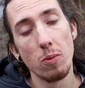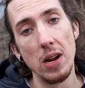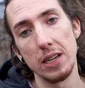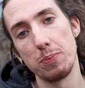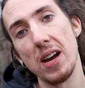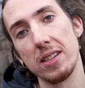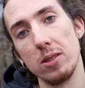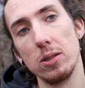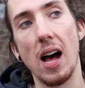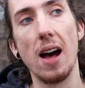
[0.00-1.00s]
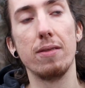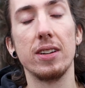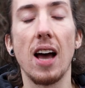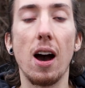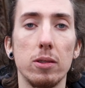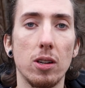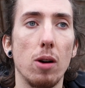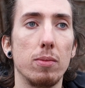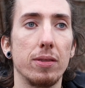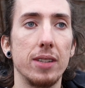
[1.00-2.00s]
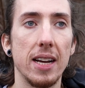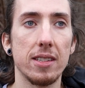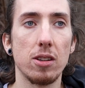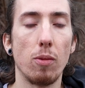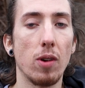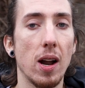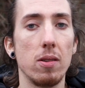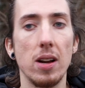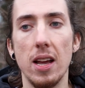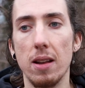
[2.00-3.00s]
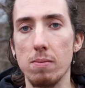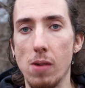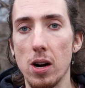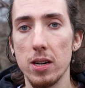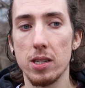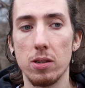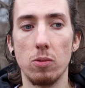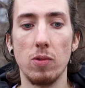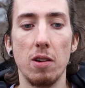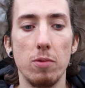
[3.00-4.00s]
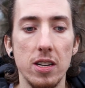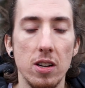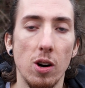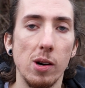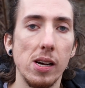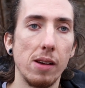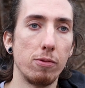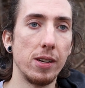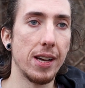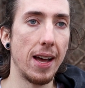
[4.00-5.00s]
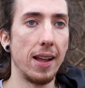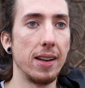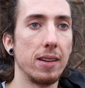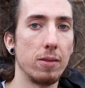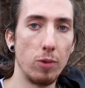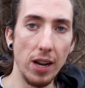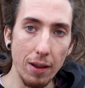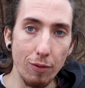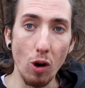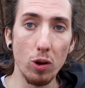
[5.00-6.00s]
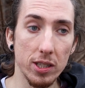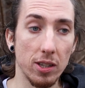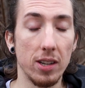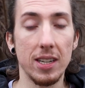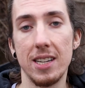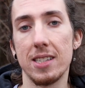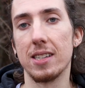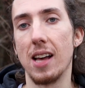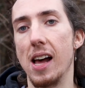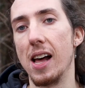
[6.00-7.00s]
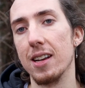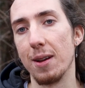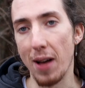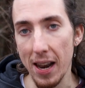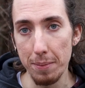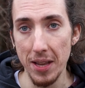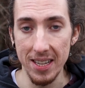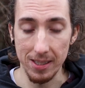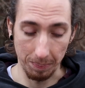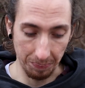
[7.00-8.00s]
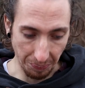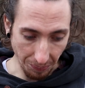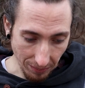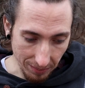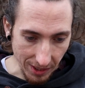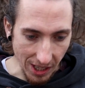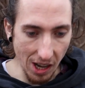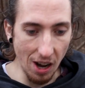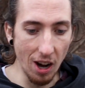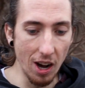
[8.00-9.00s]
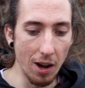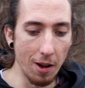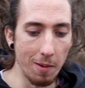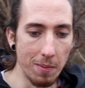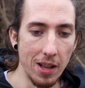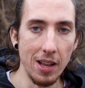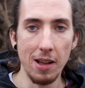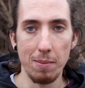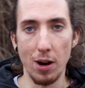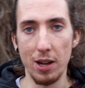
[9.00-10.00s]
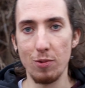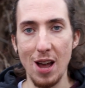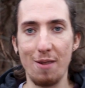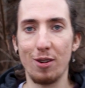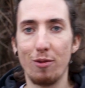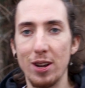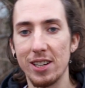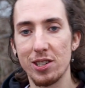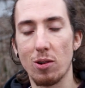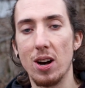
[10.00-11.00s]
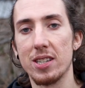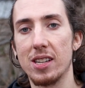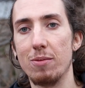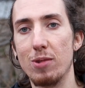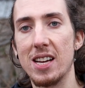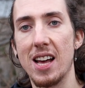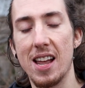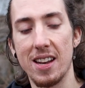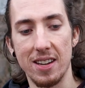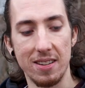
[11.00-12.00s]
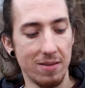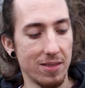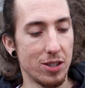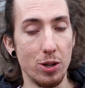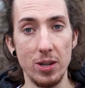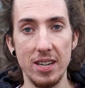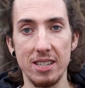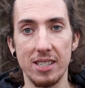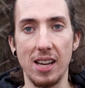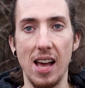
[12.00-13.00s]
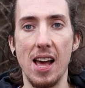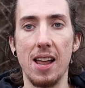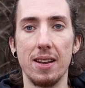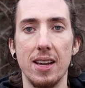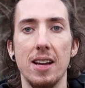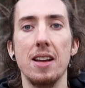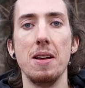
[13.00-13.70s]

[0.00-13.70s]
We expect to have an outcome of that somewhere in March, where we know if we can really focus on this and develop that. Um, but we have our fingers crossed that we can do this and